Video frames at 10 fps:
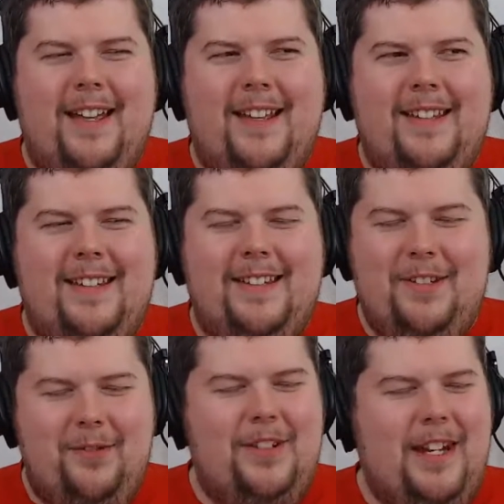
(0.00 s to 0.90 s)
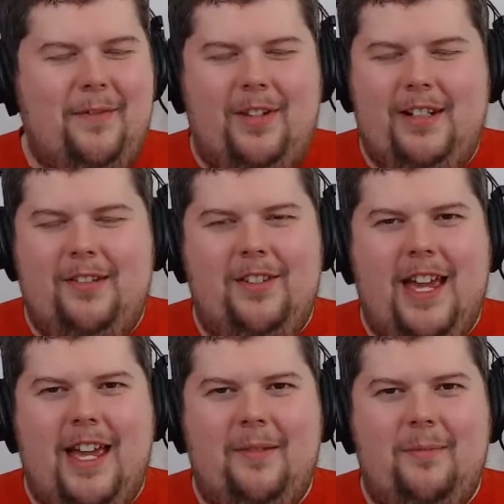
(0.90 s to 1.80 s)
you can definitely do
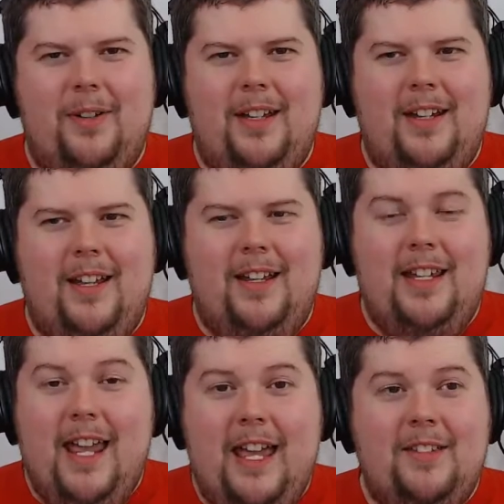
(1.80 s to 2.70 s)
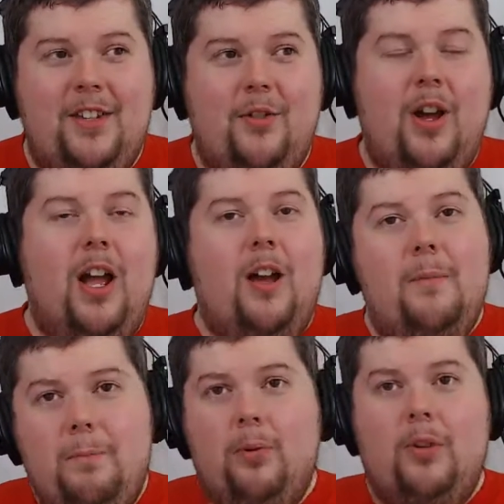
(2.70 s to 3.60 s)
that. But yeah, so
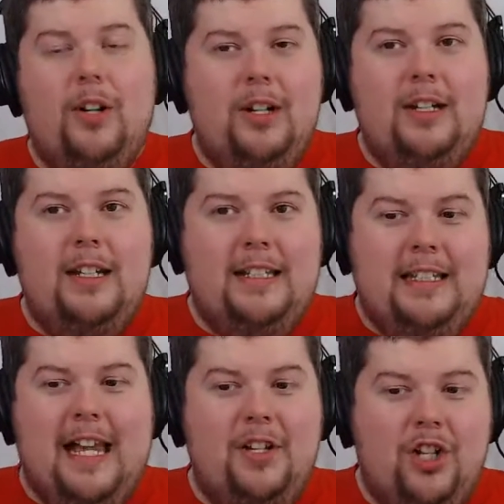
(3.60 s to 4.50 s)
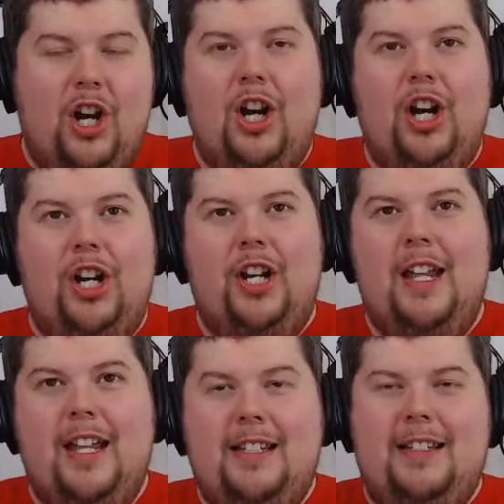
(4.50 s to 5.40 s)

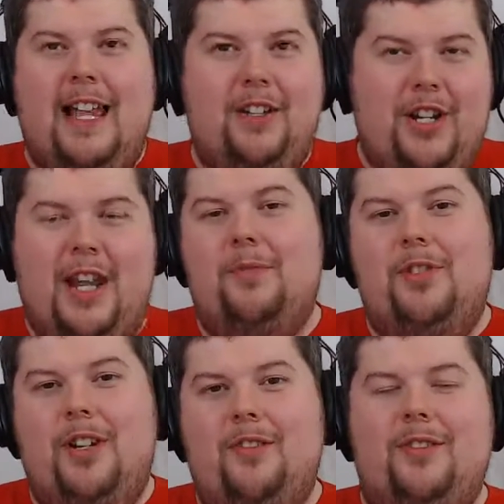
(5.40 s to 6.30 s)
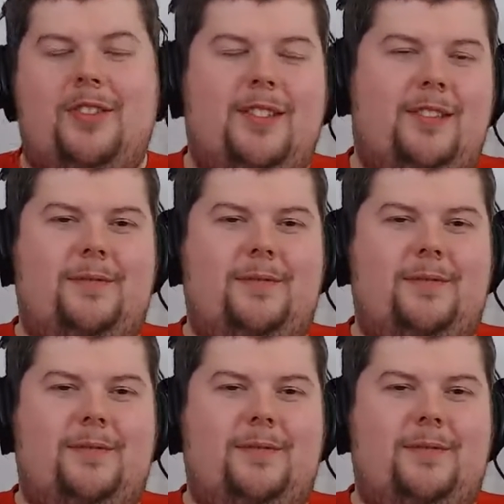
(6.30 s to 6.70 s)
board/card/game shows.